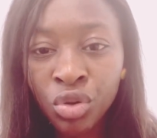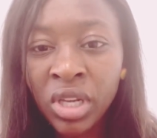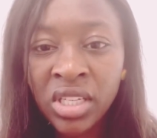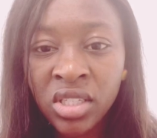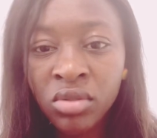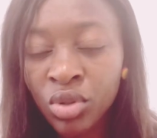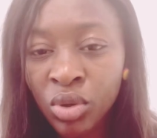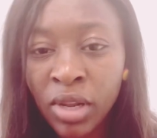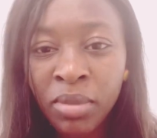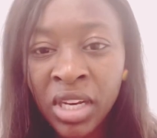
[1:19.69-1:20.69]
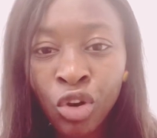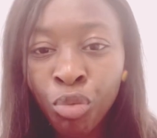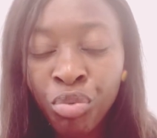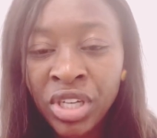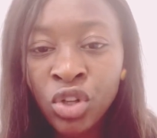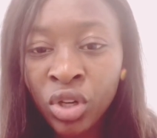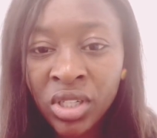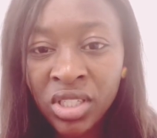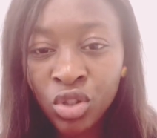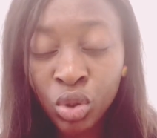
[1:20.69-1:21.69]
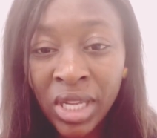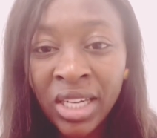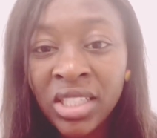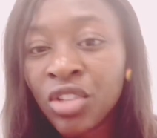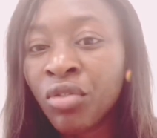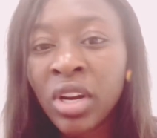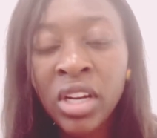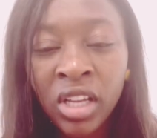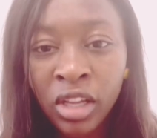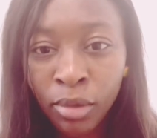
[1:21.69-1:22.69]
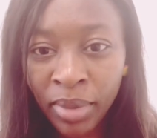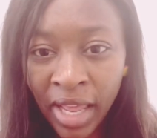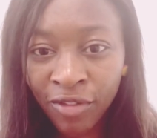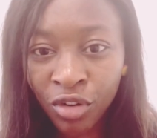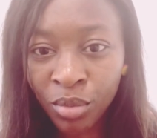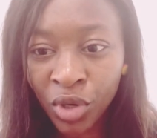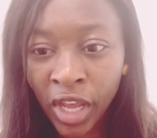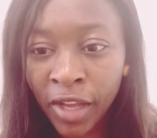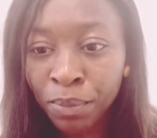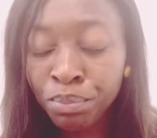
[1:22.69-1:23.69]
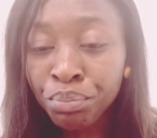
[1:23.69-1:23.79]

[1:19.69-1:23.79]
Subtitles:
You can still do them, but it operates on a totally different platform. Okay,